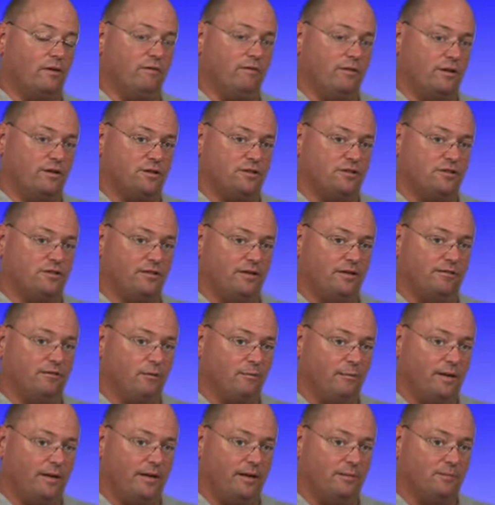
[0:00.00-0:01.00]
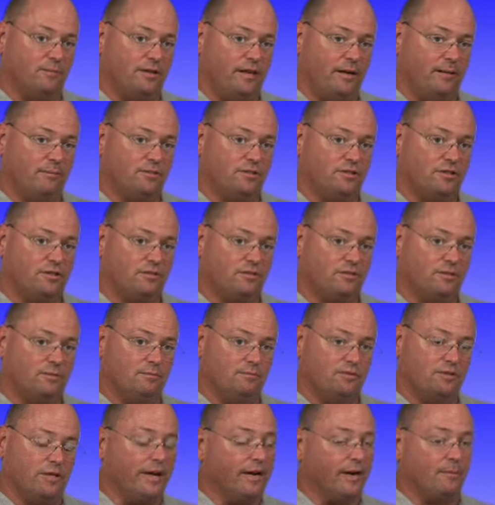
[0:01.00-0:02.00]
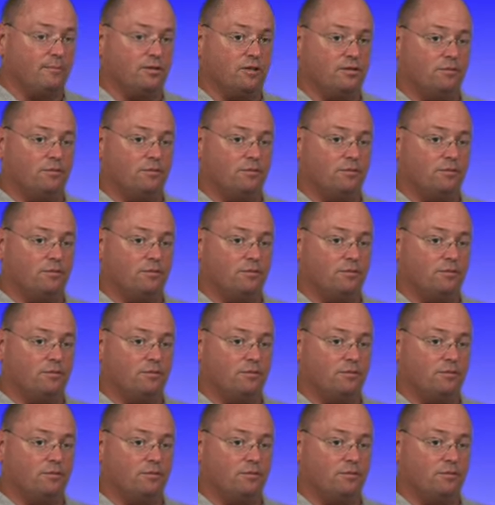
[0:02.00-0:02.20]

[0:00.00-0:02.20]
efficiency for medium temp systems and up